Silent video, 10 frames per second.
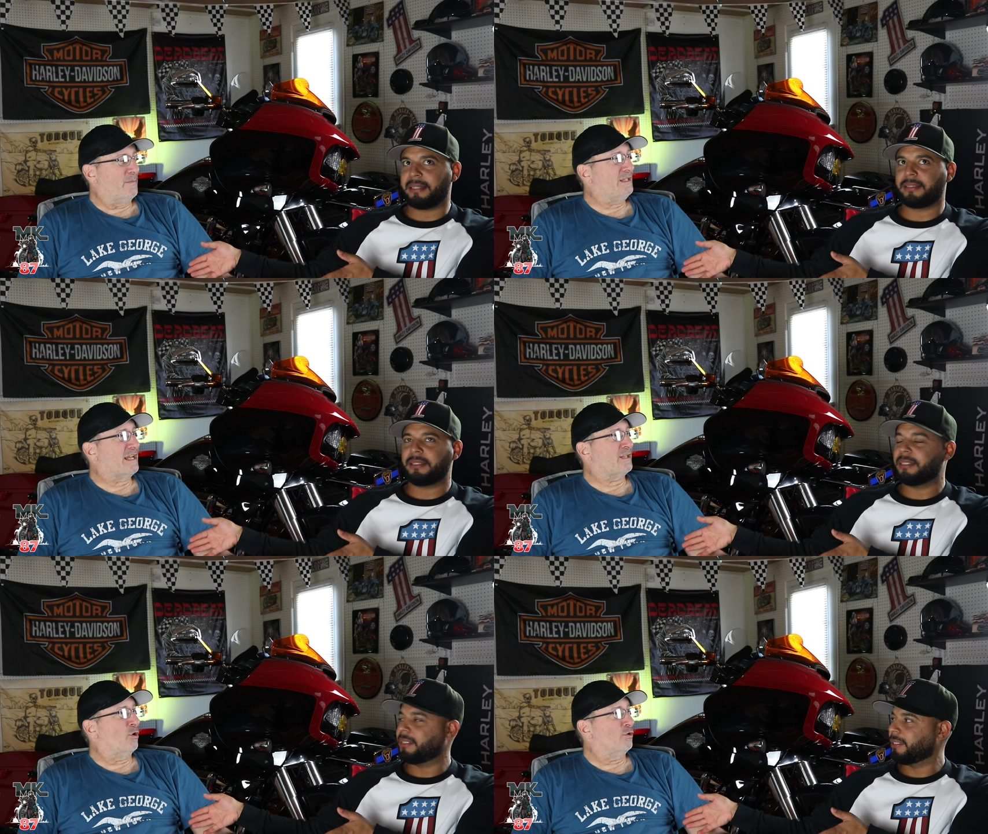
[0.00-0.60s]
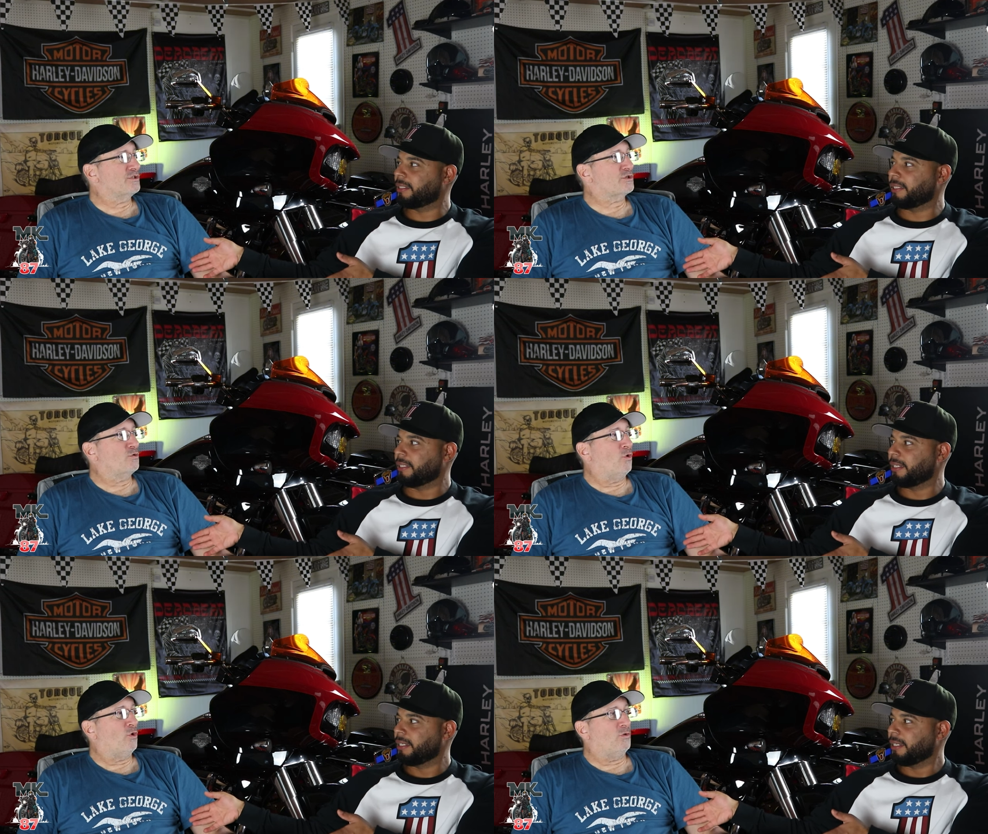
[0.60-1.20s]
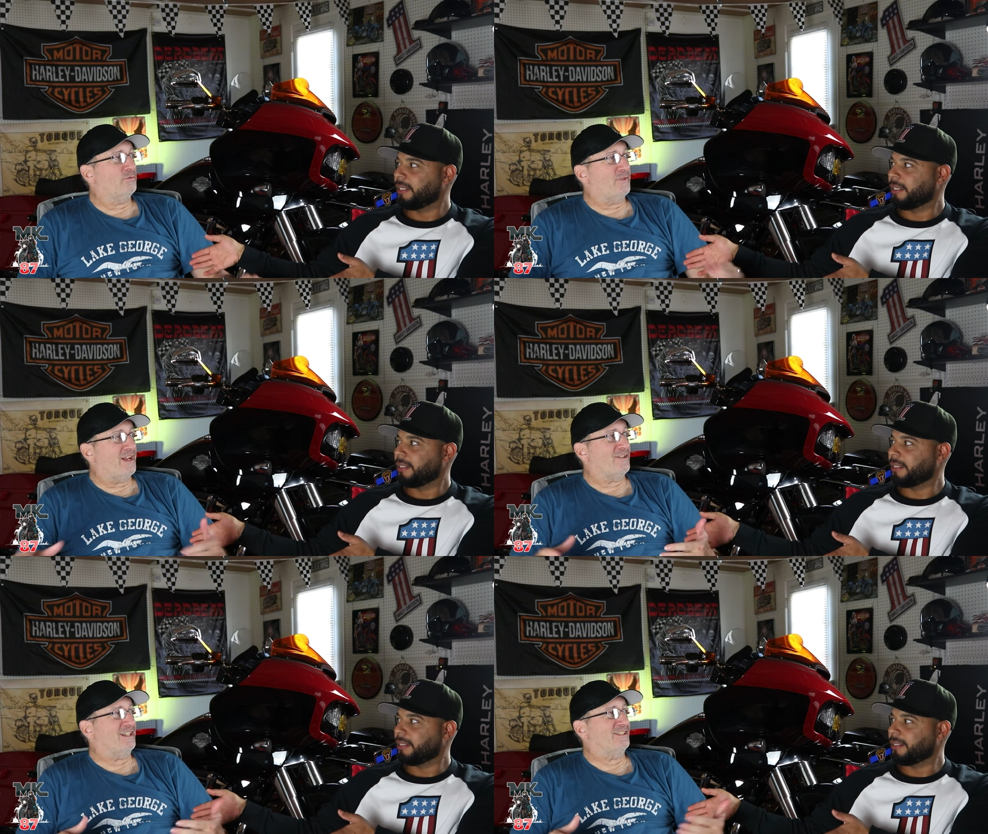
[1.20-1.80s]
Speaker 1: maybe at maybe like
Speaker 2: an old school
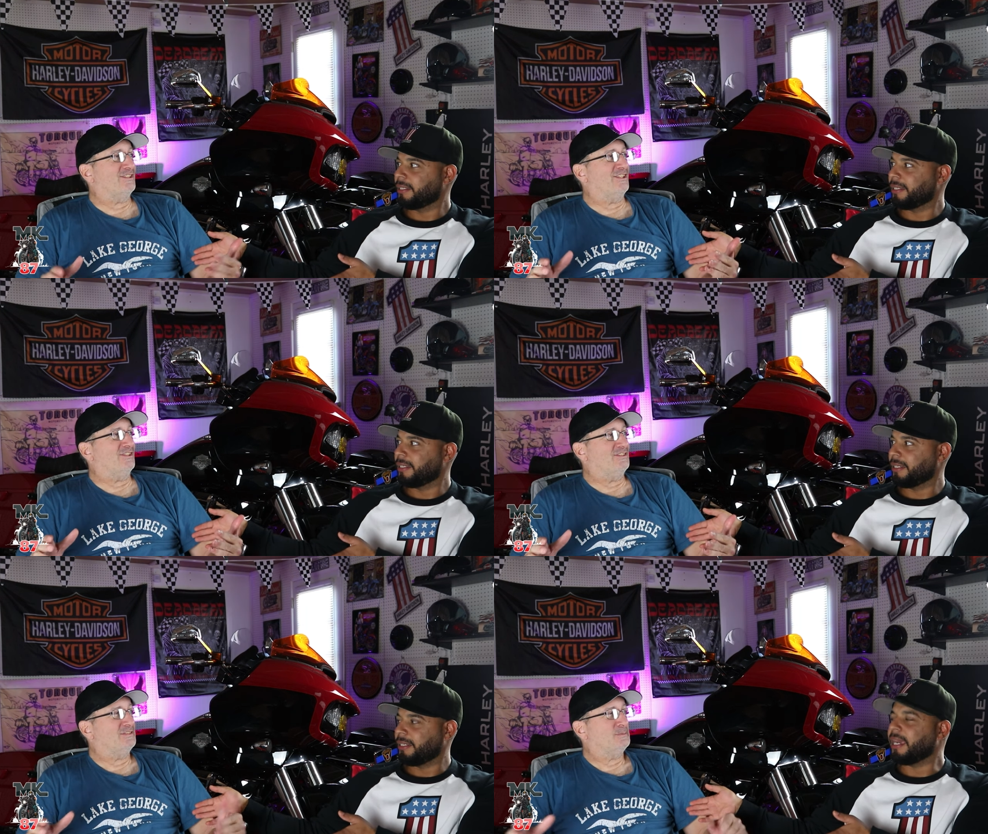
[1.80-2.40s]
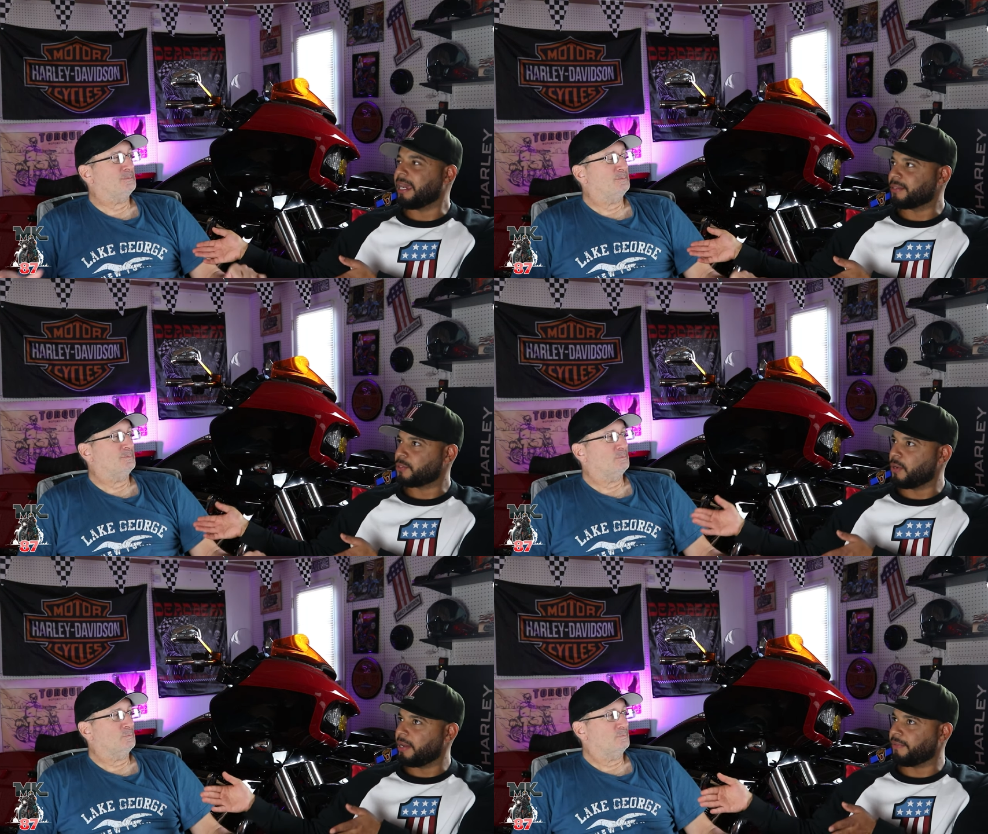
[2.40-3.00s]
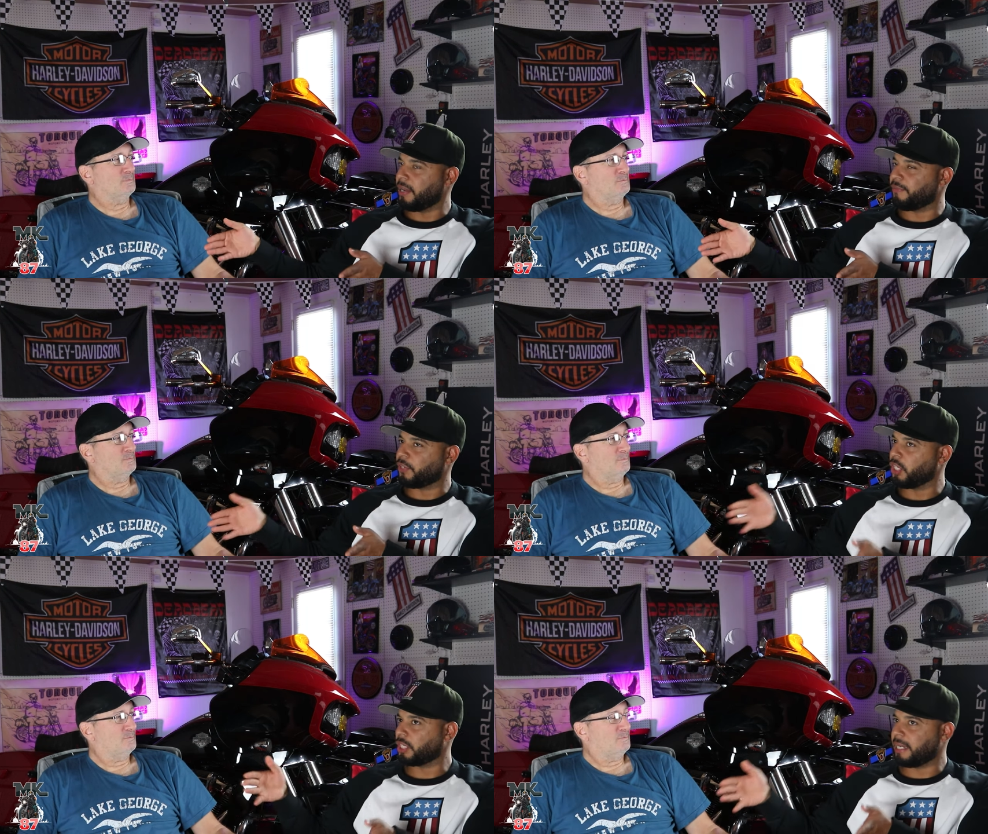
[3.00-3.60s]
fairing too.
Speaker 1: Yeah. So if
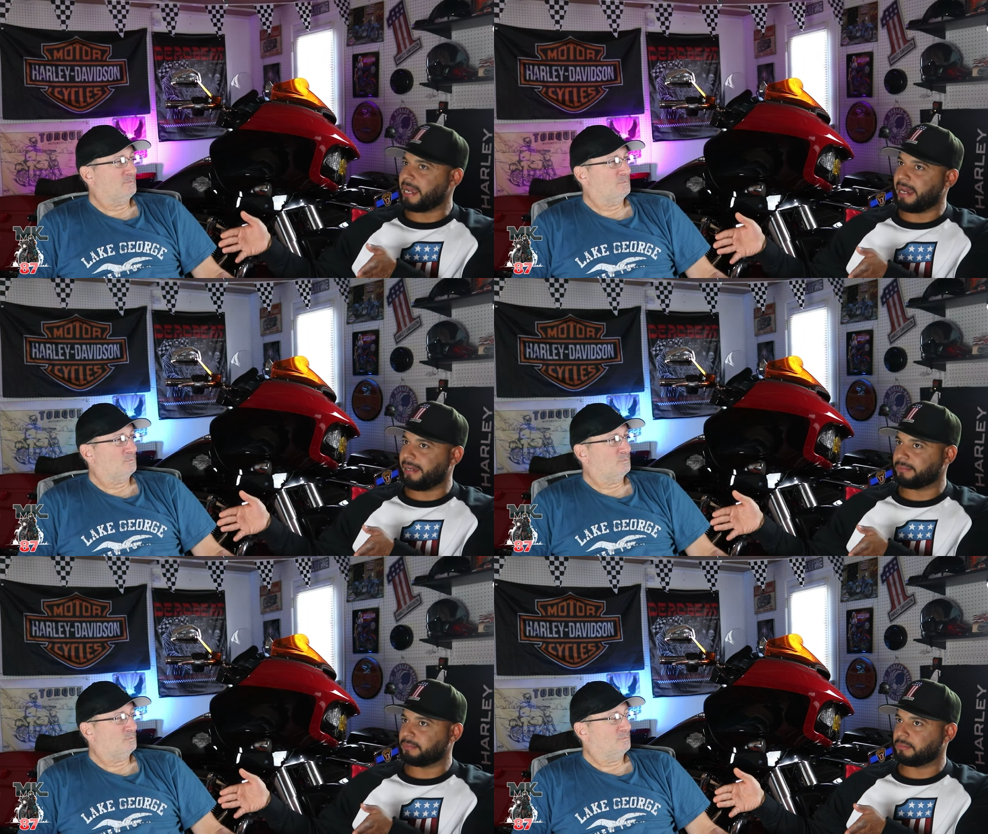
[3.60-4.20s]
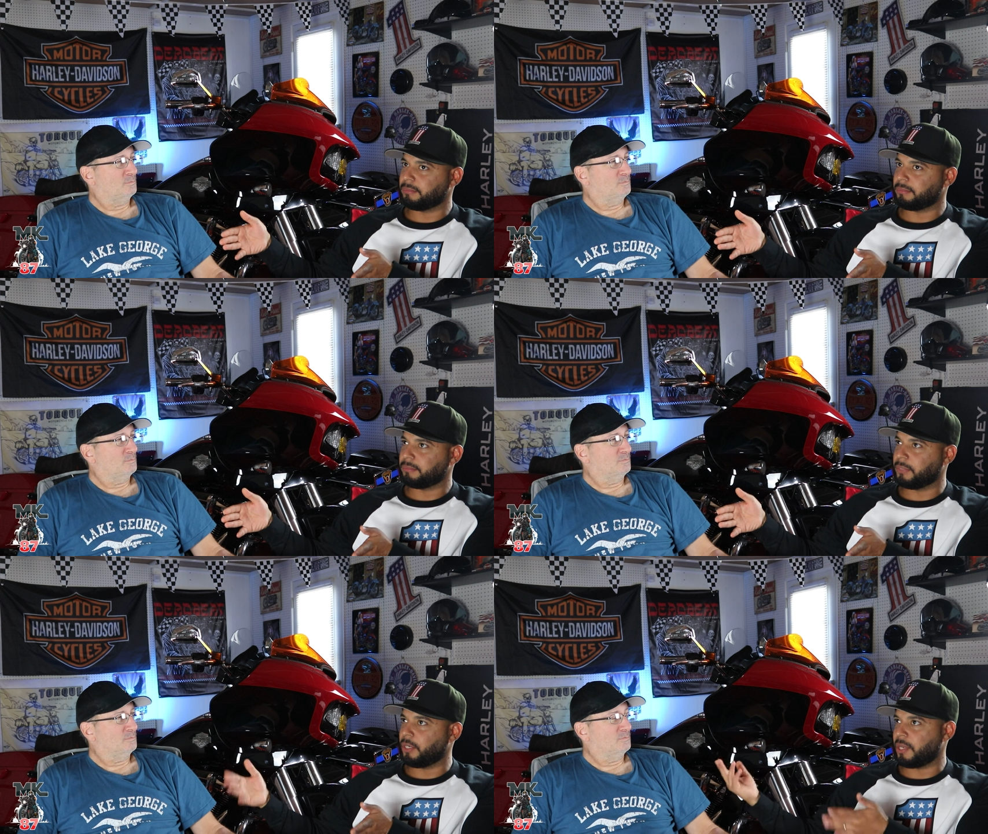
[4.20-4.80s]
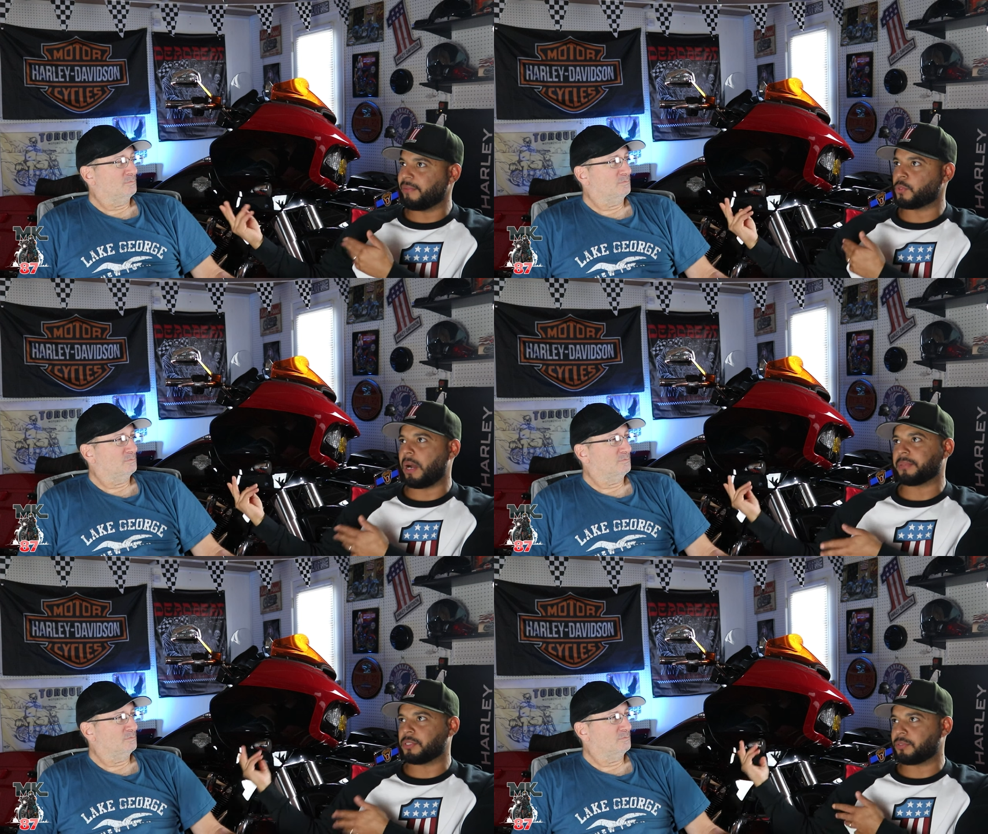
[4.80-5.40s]
if you're looking at you know, you have
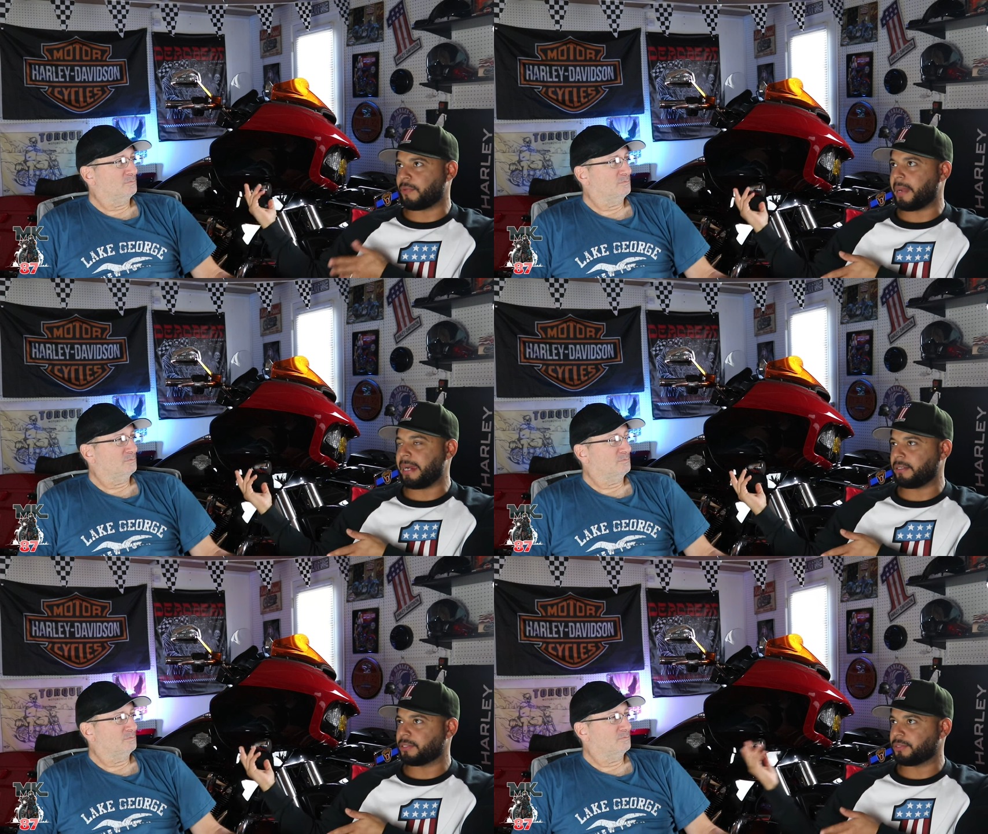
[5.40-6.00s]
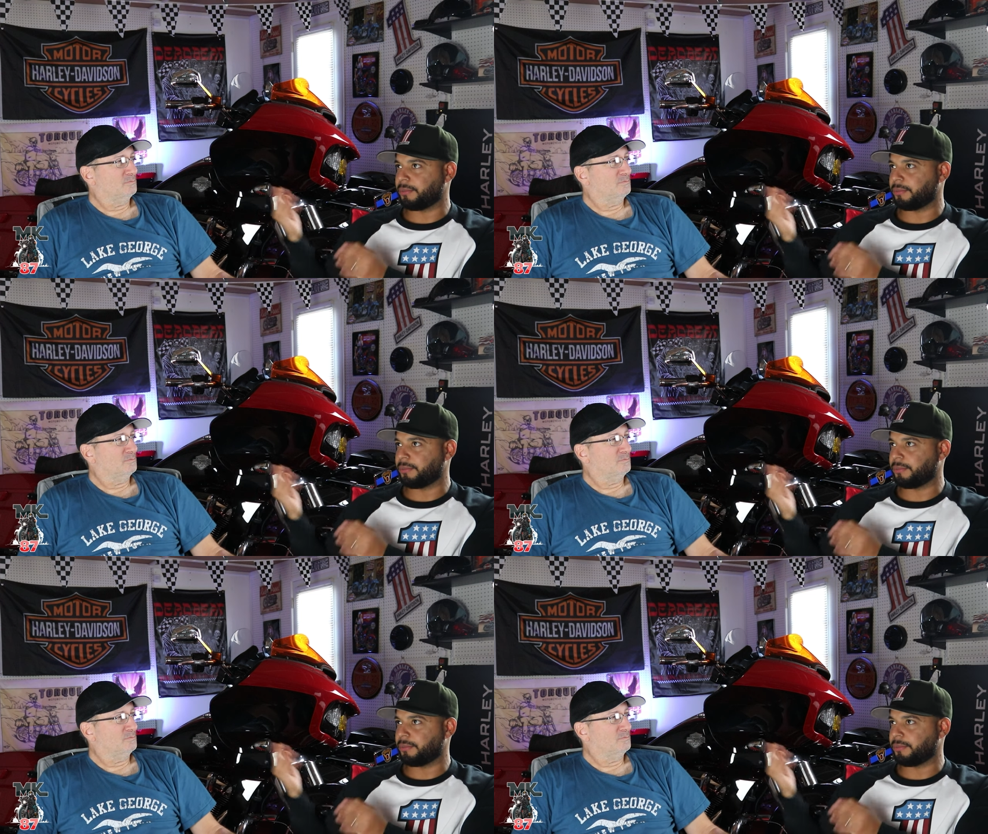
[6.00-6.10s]
two options for baggers: